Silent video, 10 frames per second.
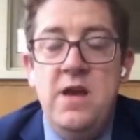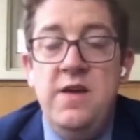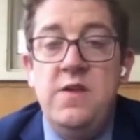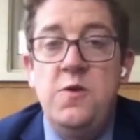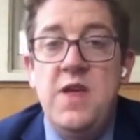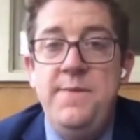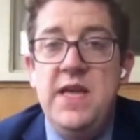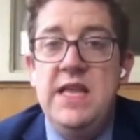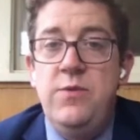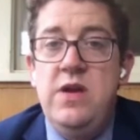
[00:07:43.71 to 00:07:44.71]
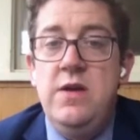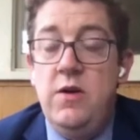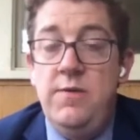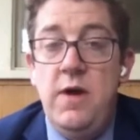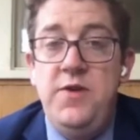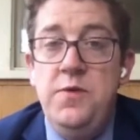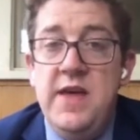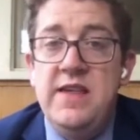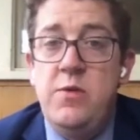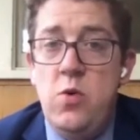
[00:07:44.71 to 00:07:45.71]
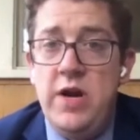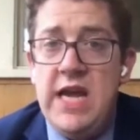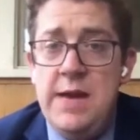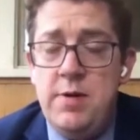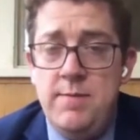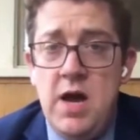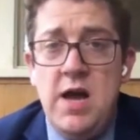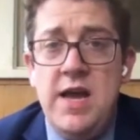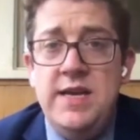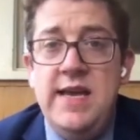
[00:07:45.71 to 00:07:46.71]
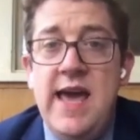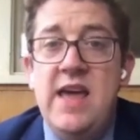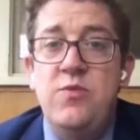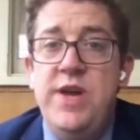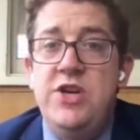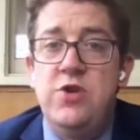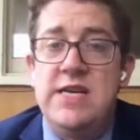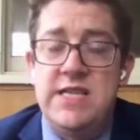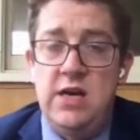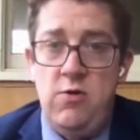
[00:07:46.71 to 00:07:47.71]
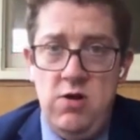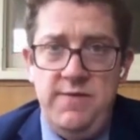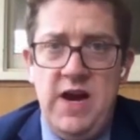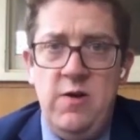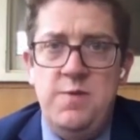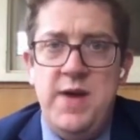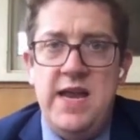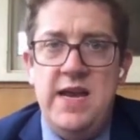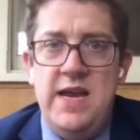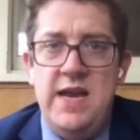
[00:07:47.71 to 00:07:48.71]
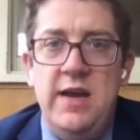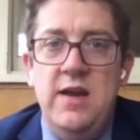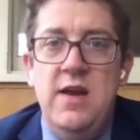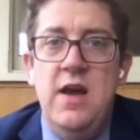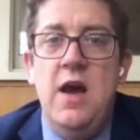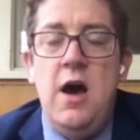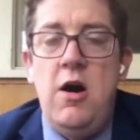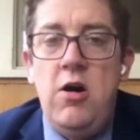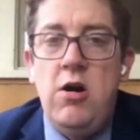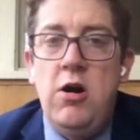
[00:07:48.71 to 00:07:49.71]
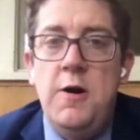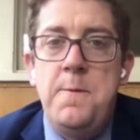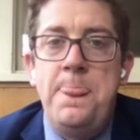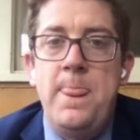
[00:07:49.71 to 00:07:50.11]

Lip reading: So a few things that we want to keep in mind as we address the coronavirus pandemic are